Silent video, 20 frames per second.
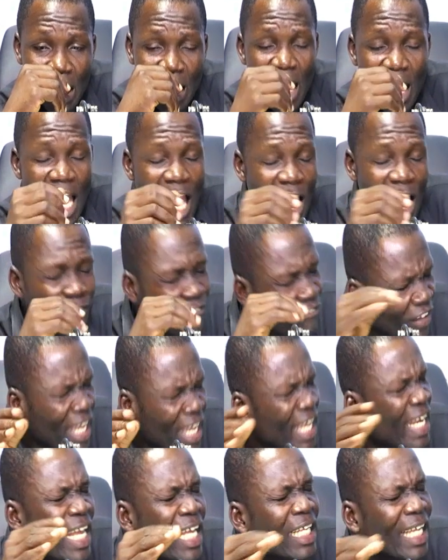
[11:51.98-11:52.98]
a
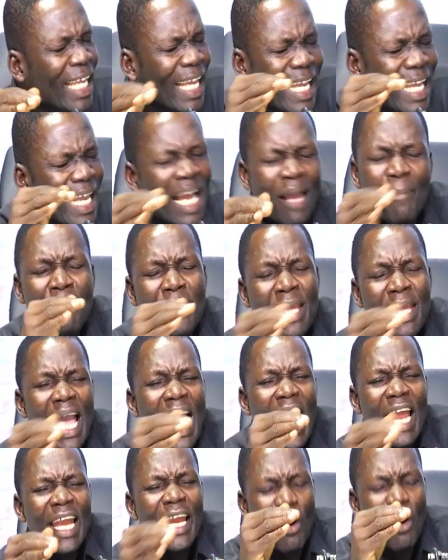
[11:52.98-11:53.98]
feeling can be
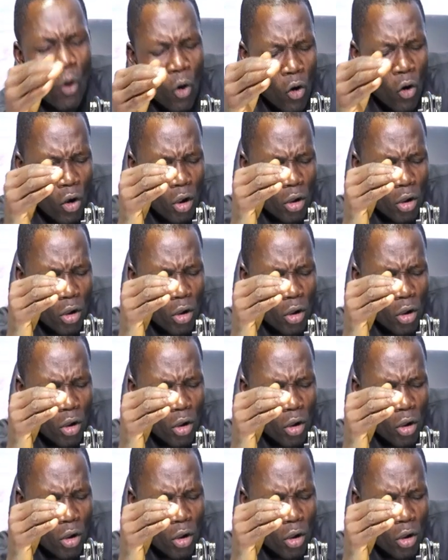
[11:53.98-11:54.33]
any home.